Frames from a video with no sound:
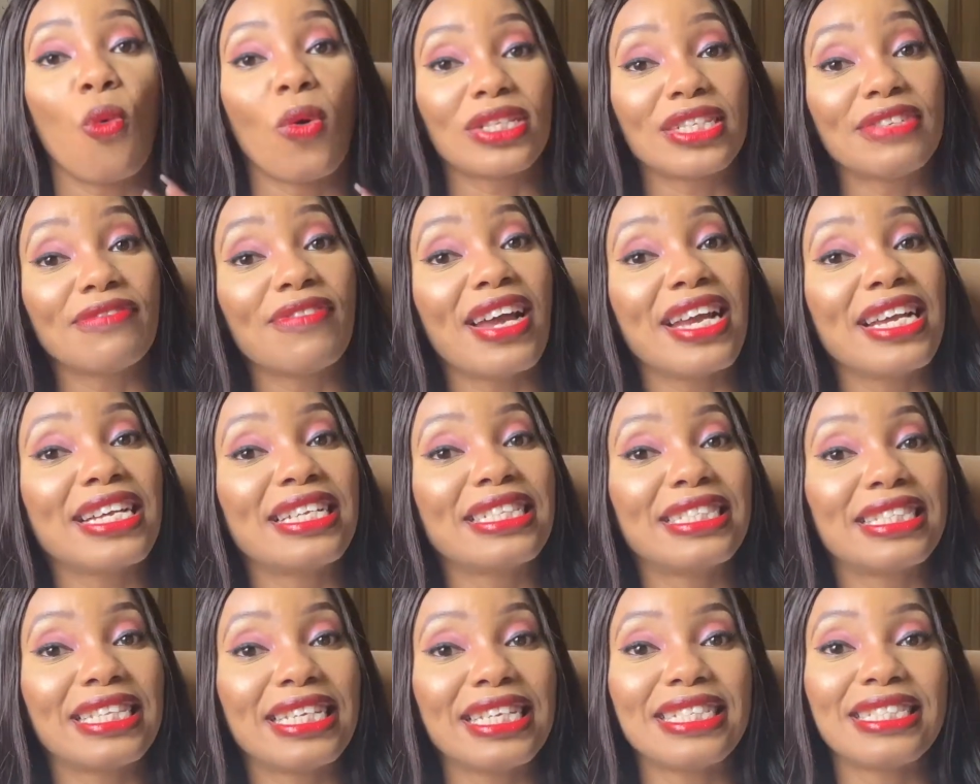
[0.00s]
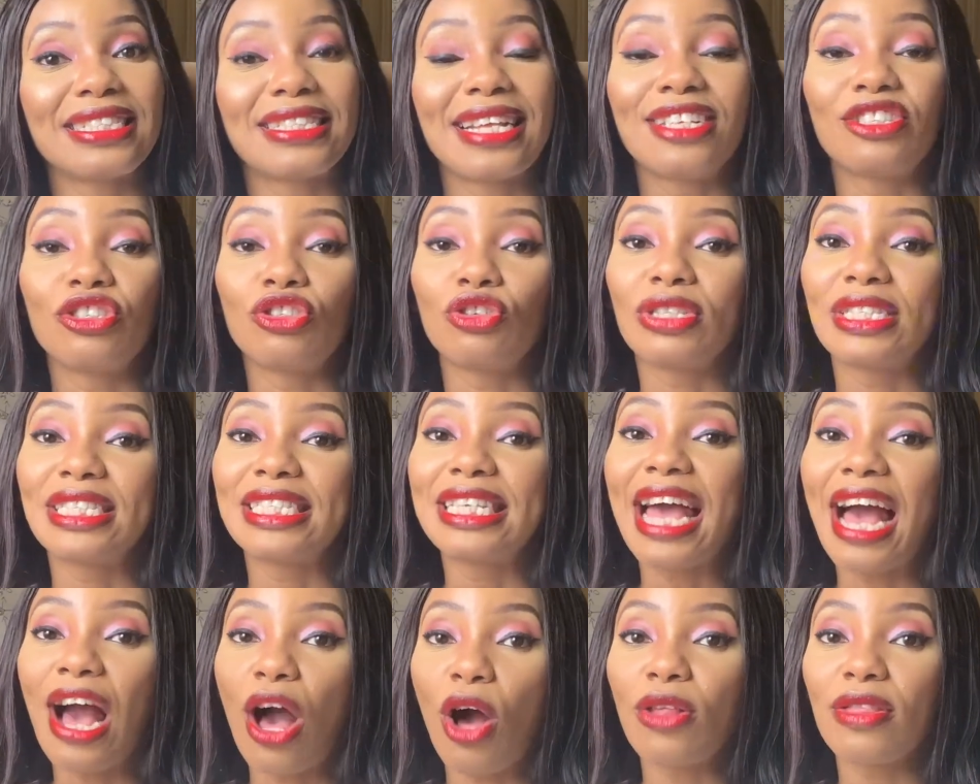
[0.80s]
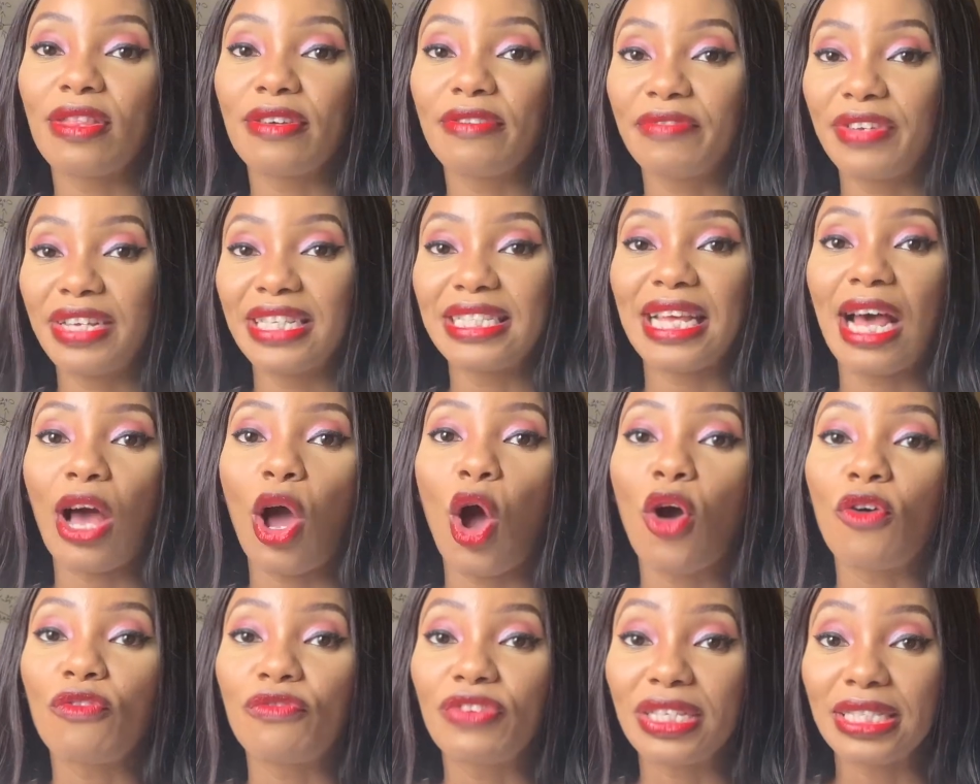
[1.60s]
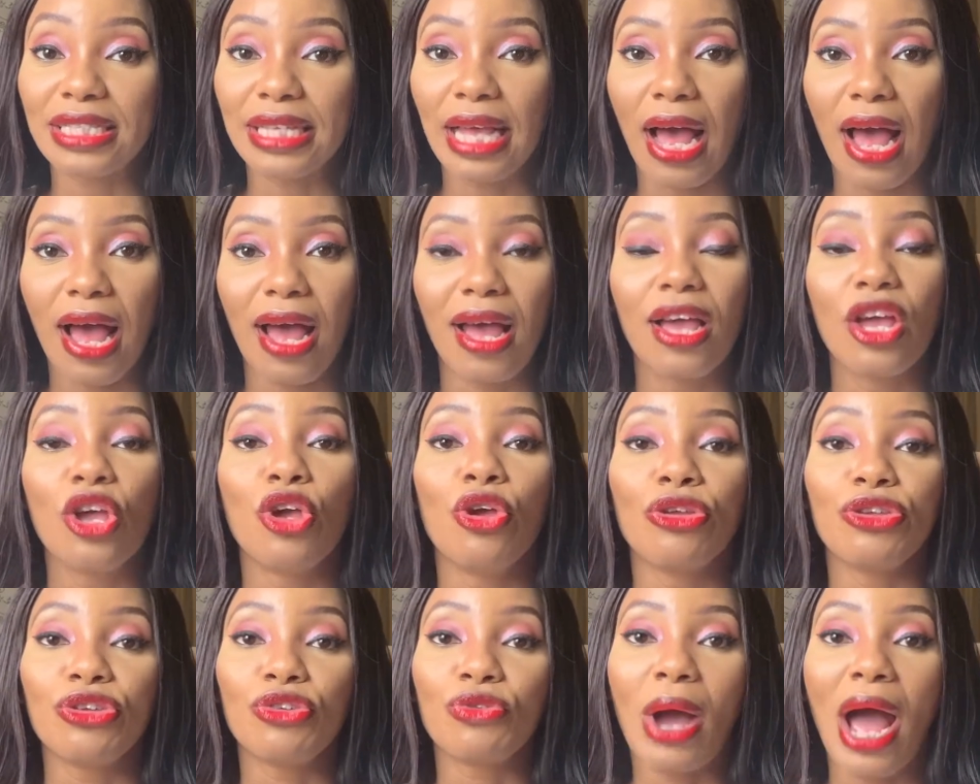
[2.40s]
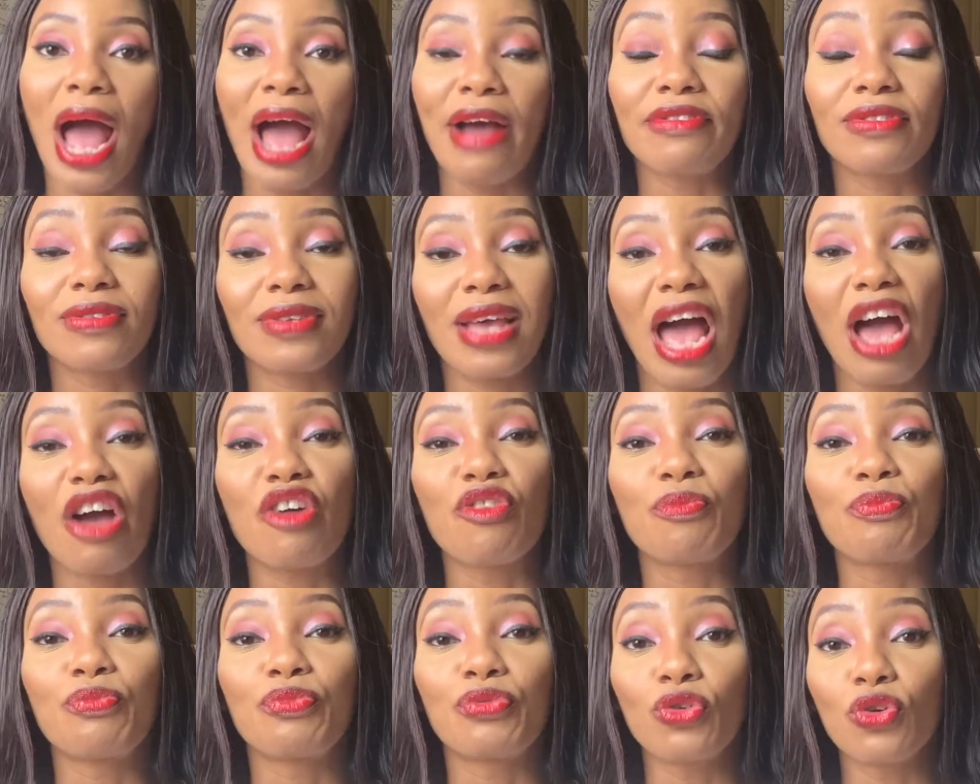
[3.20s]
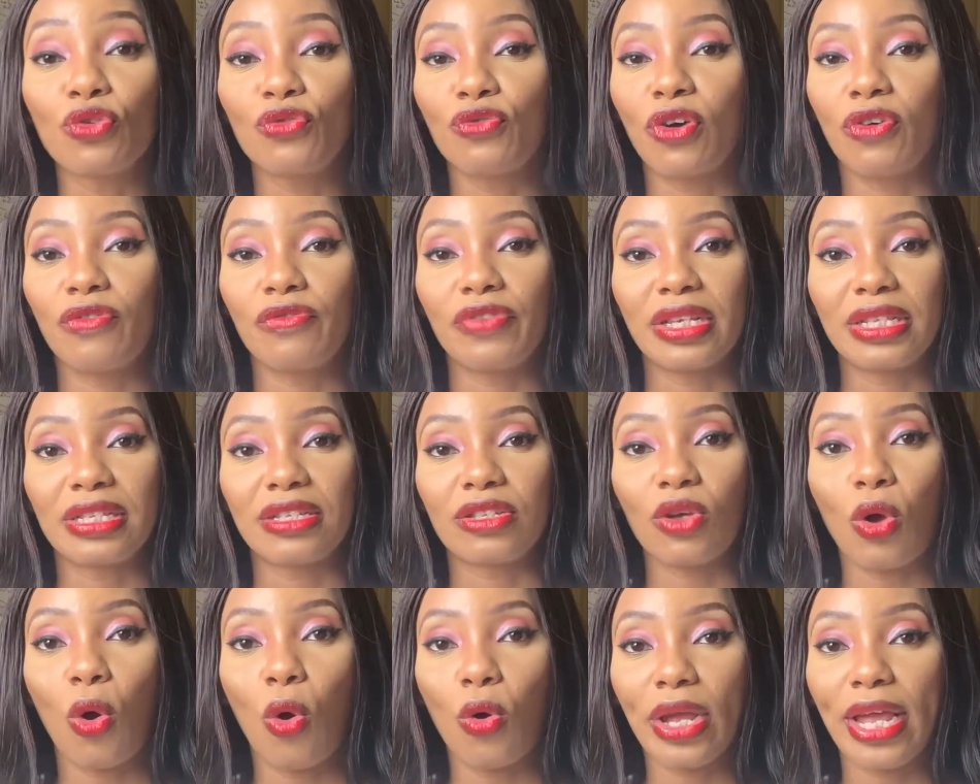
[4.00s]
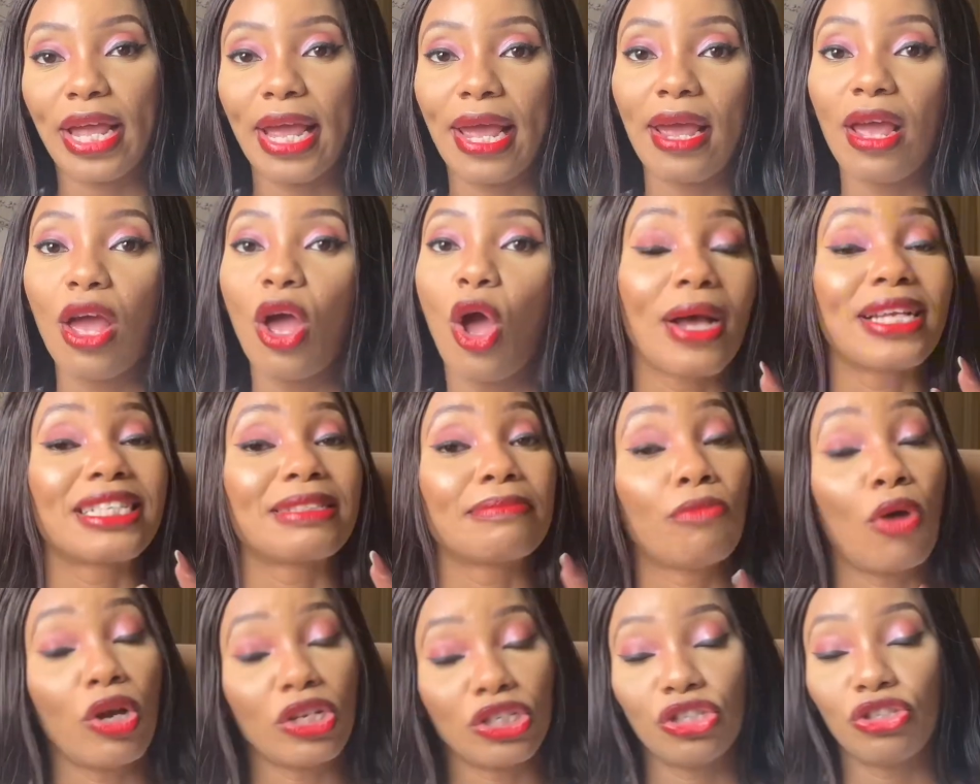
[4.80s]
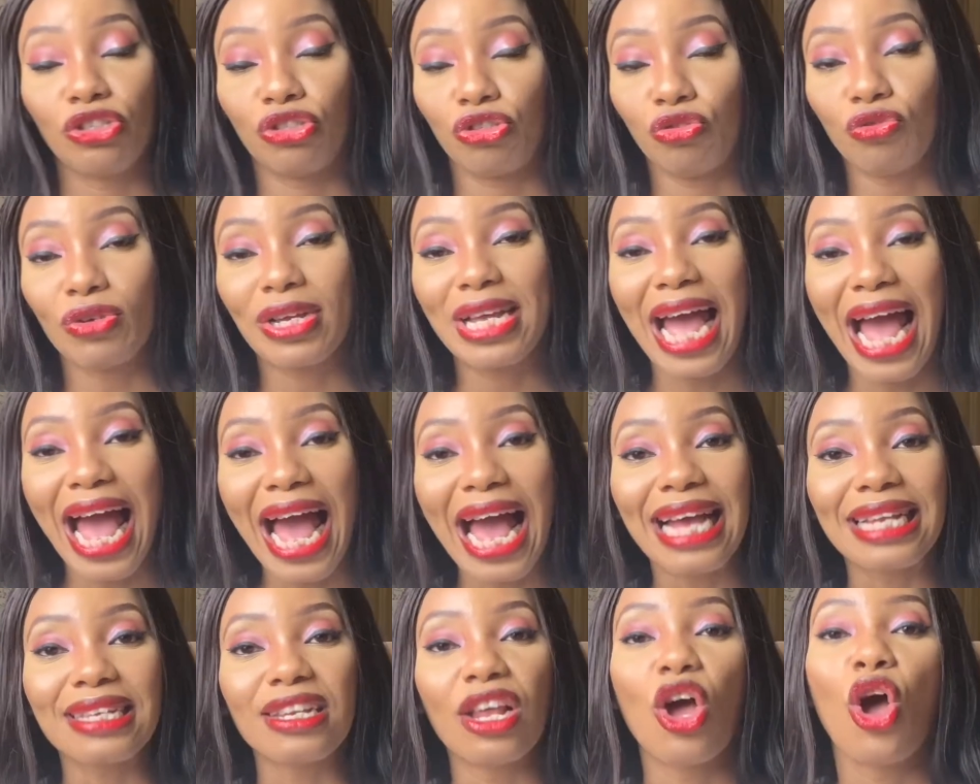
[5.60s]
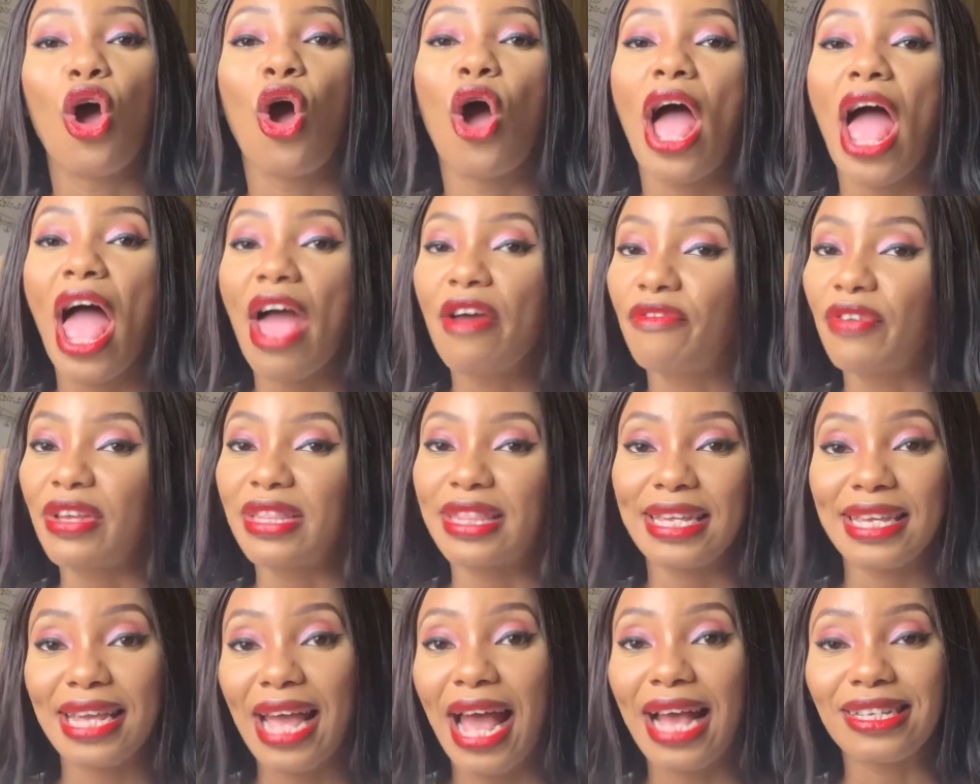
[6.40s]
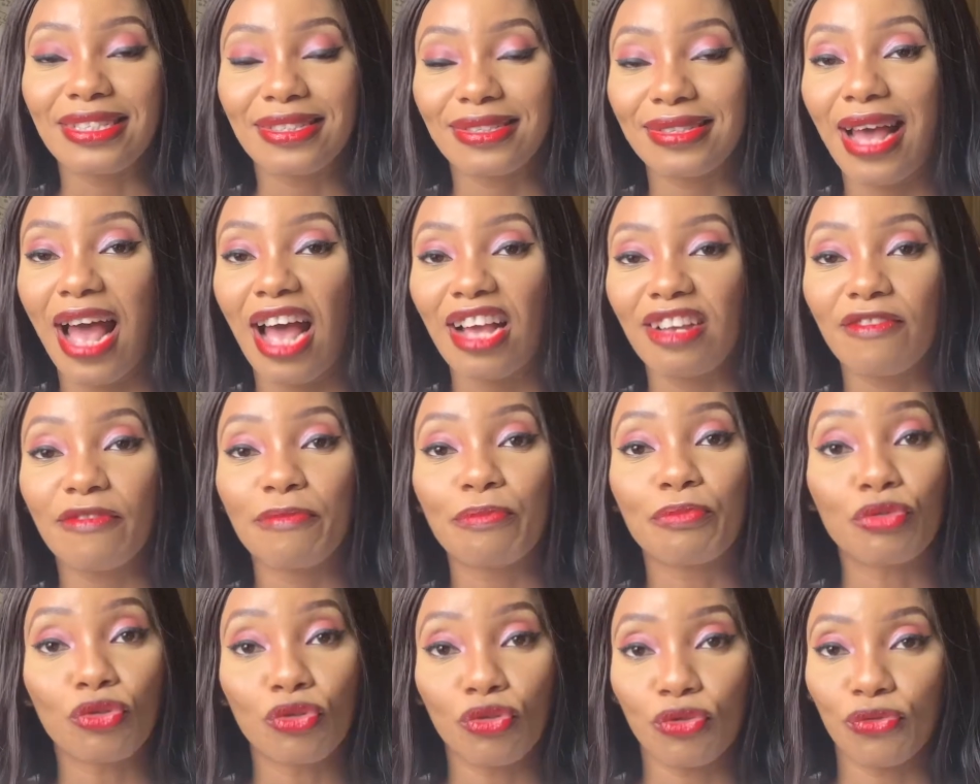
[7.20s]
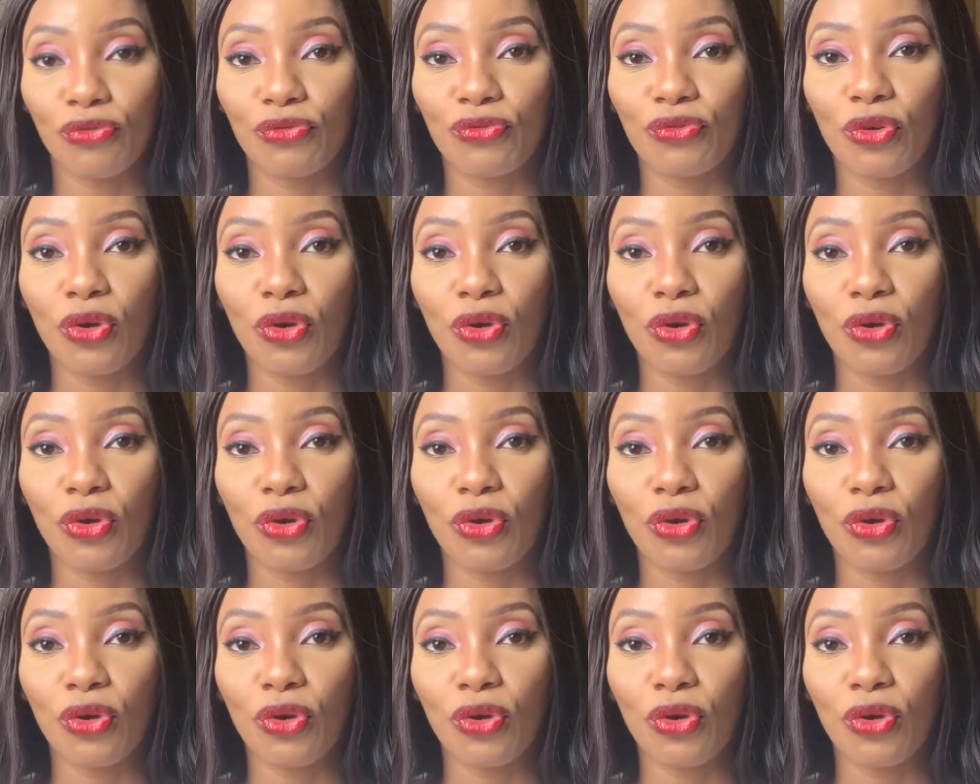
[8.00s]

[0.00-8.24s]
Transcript: whatever it is that you tell the visa officer, you have to have proof of it, okay? So as much as you can, everything has to have proof.